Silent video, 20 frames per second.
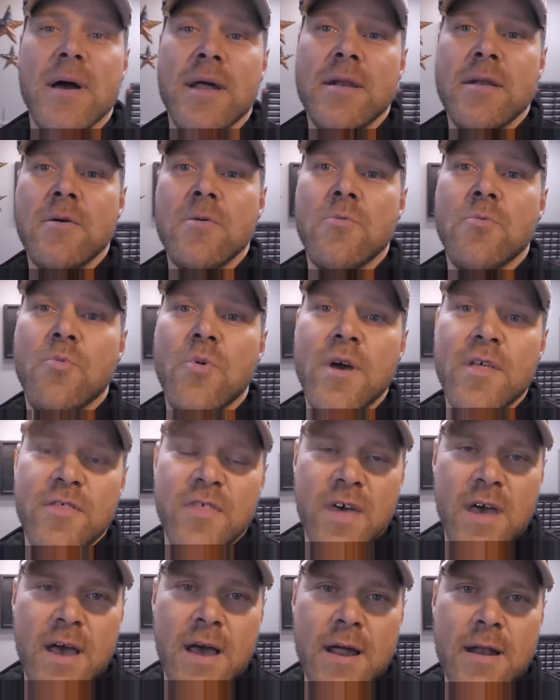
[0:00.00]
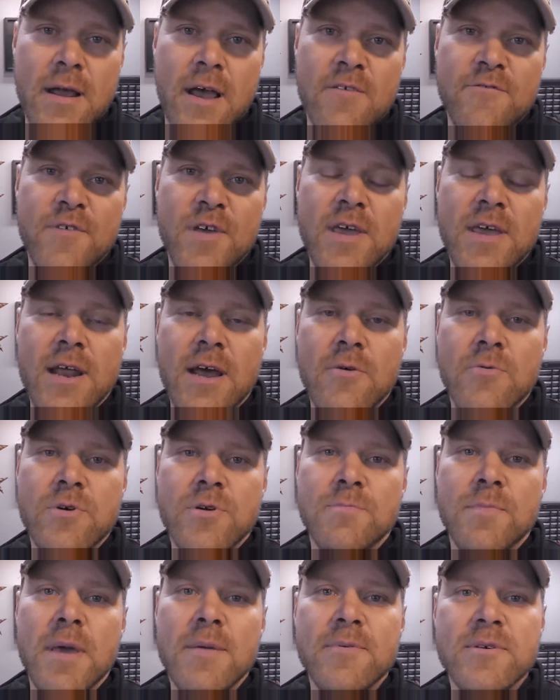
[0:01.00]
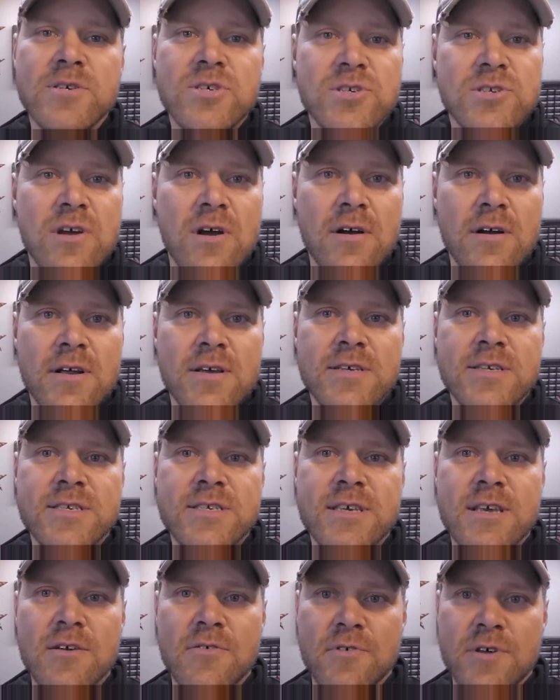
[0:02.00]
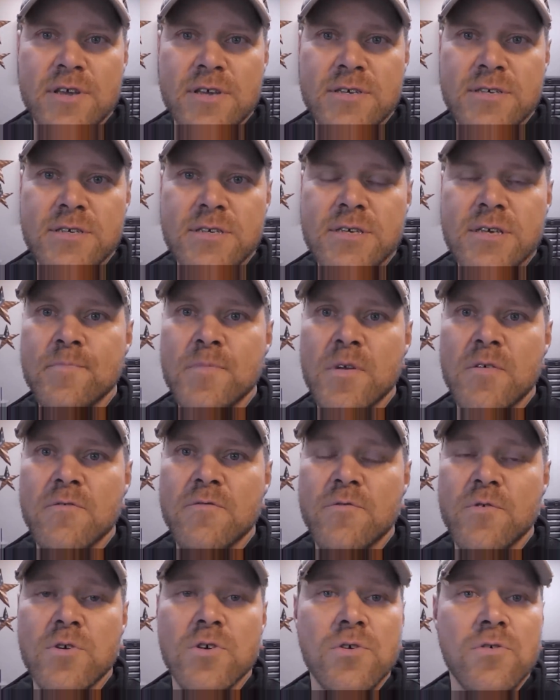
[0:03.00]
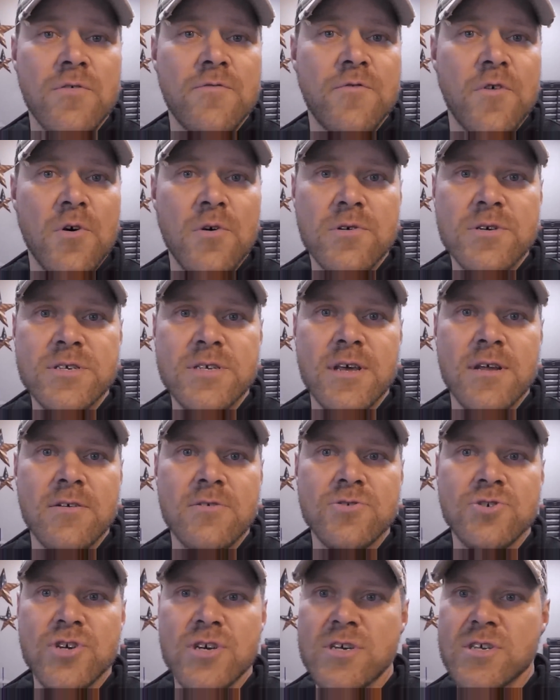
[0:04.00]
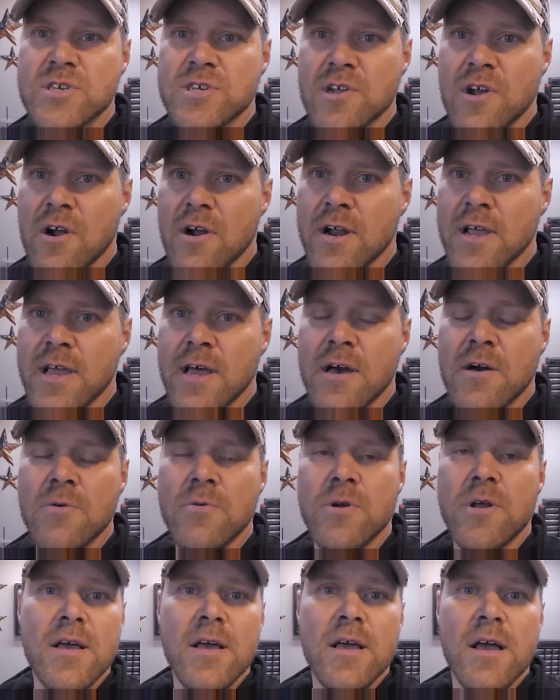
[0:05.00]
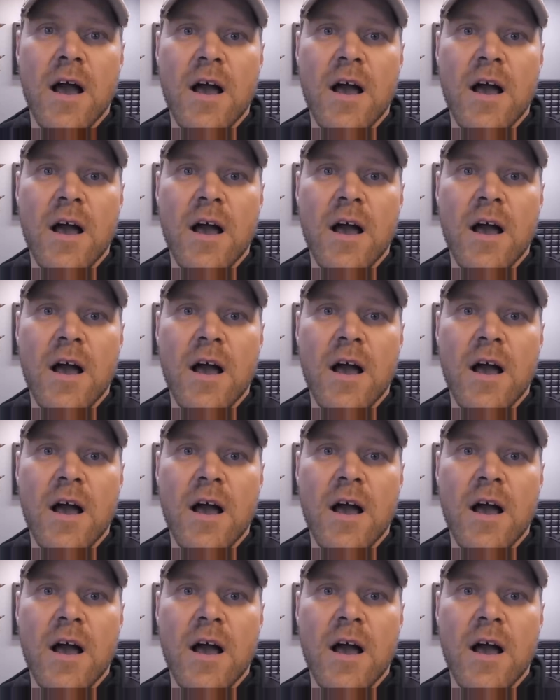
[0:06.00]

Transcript: But with that, I figured I would maybe start a series for you folks that are just starting out.